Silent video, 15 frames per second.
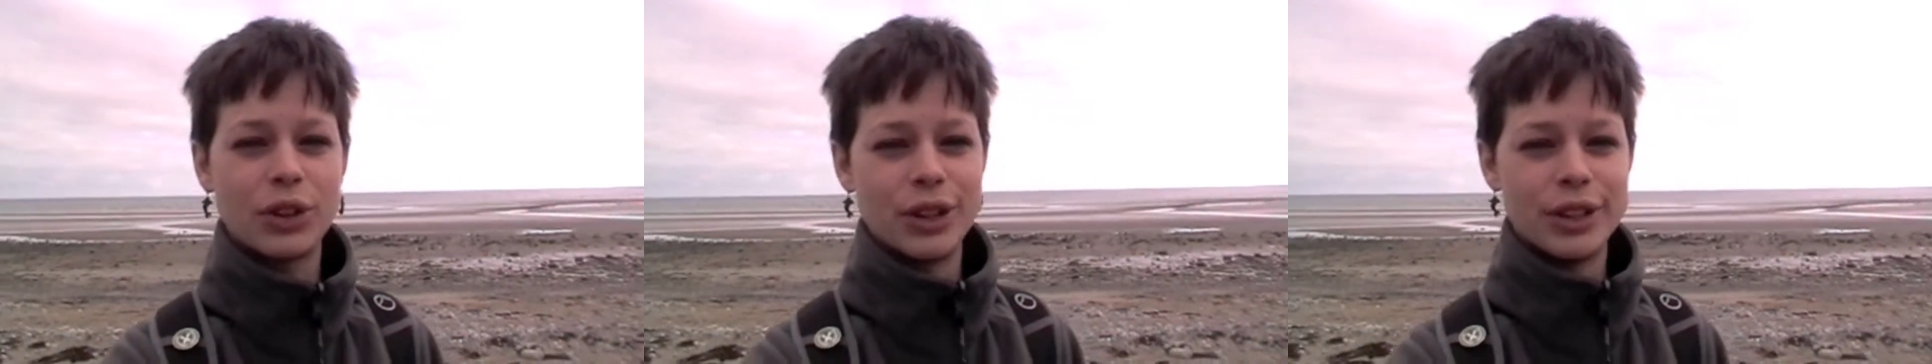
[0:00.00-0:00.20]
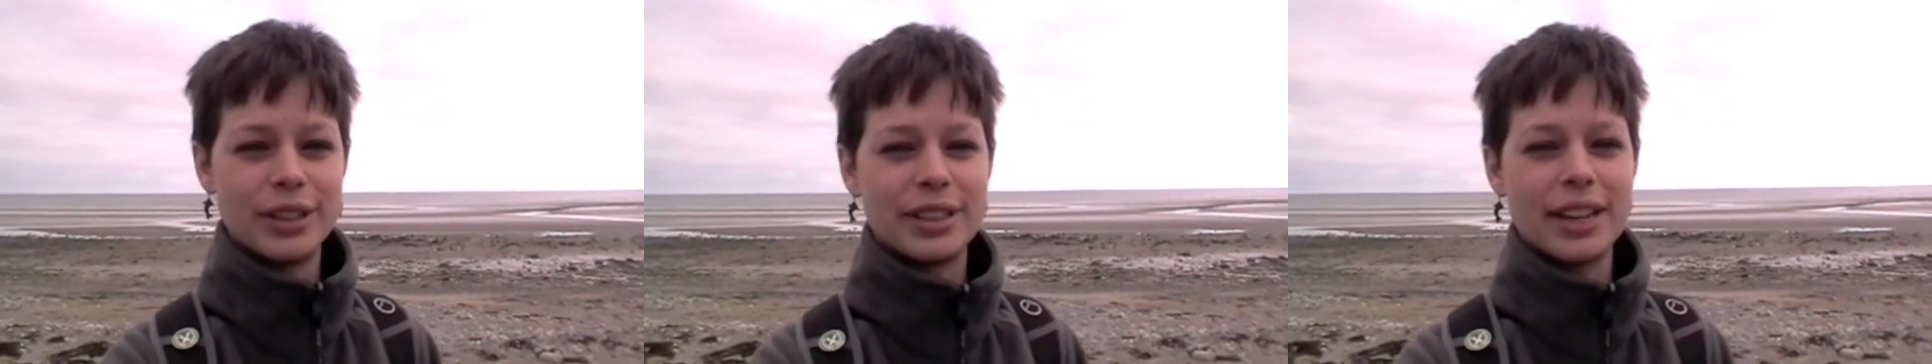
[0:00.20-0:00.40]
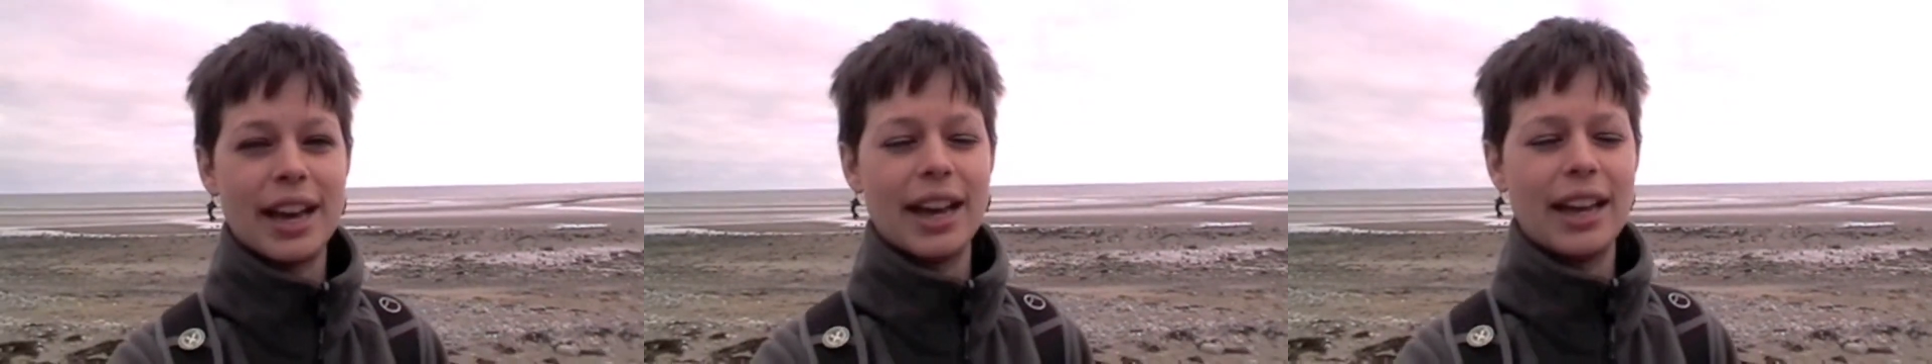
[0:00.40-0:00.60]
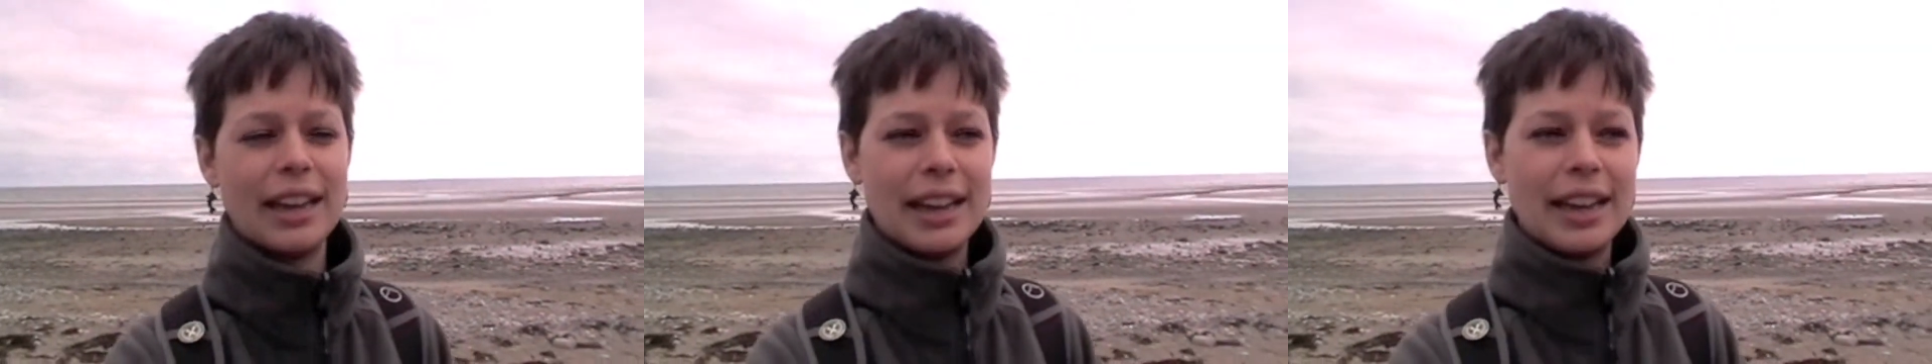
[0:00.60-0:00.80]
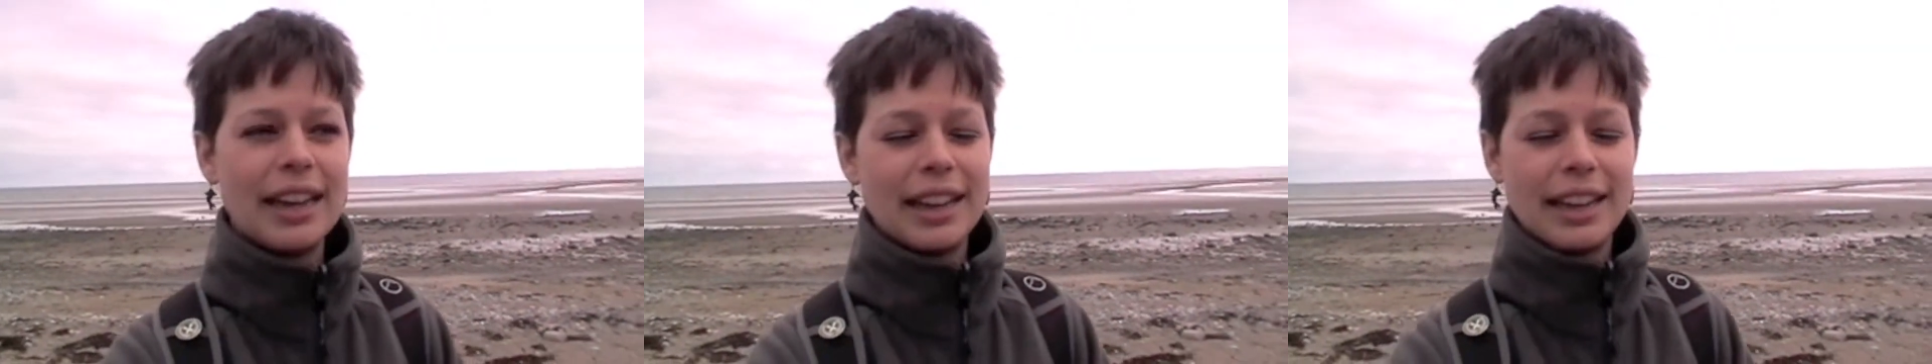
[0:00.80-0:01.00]
because
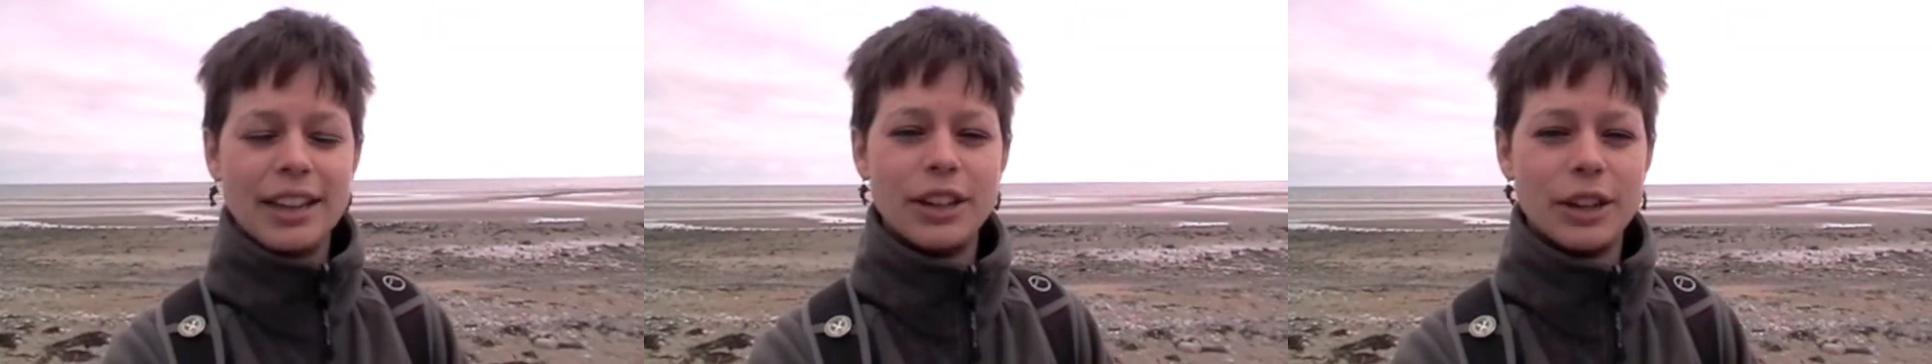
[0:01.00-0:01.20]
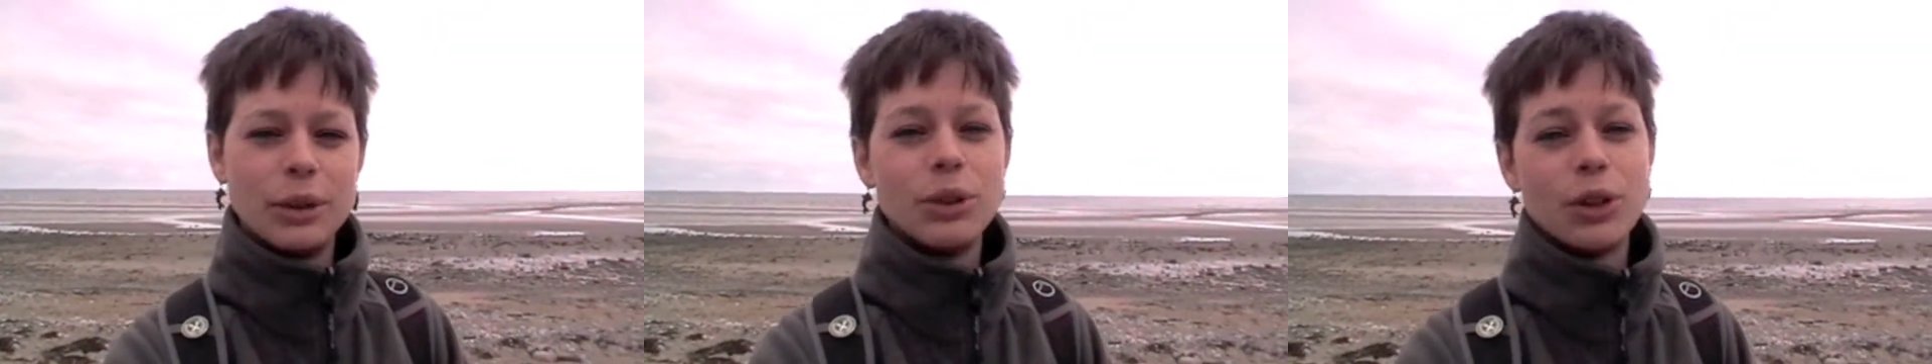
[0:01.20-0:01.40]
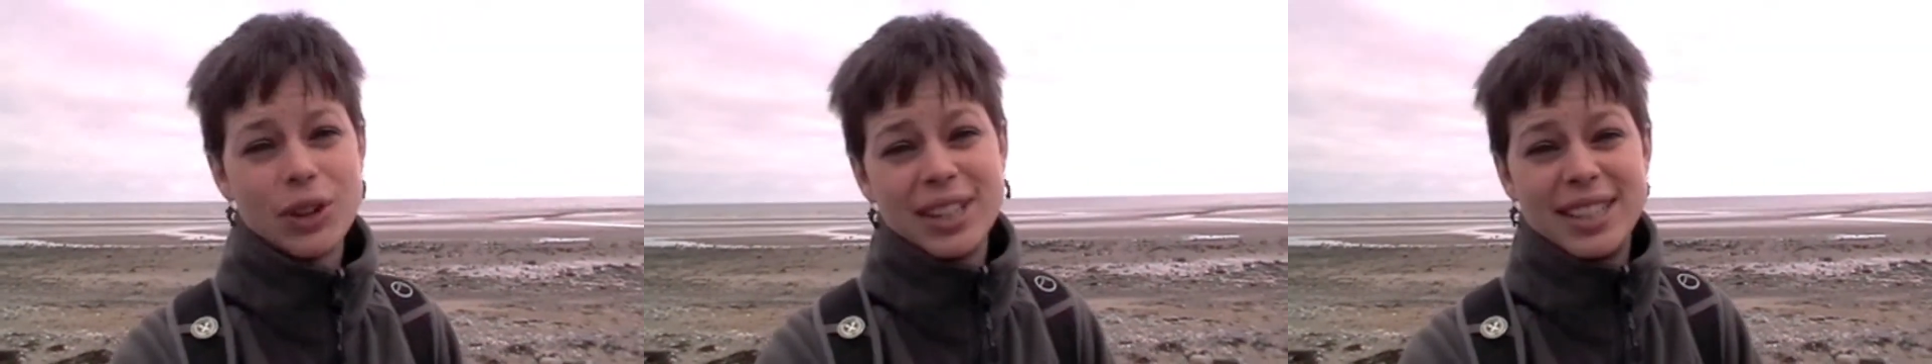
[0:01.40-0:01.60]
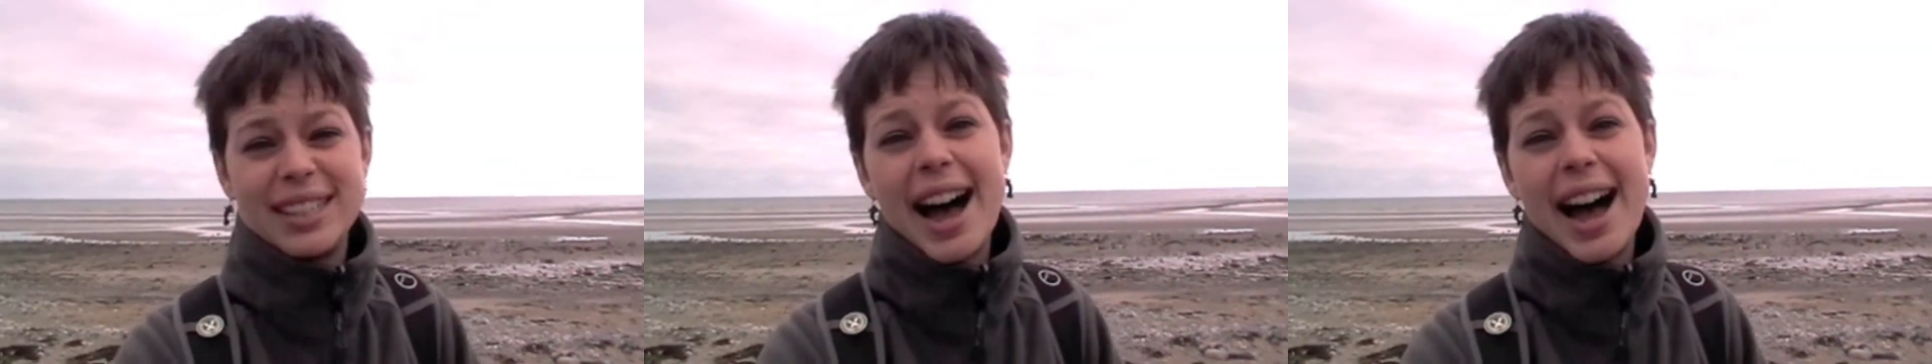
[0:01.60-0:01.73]
you know, you can